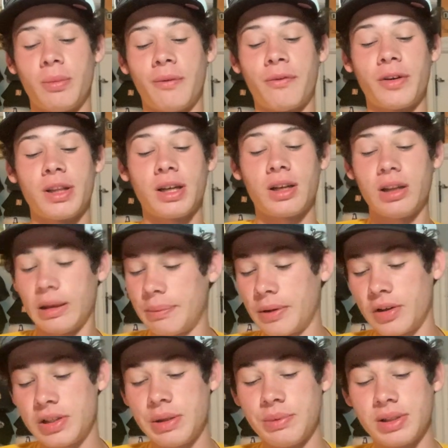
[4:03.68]
but for the
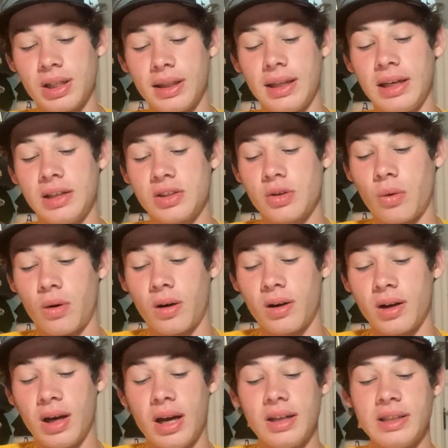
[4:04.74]
Clippers, he was a leading scorer.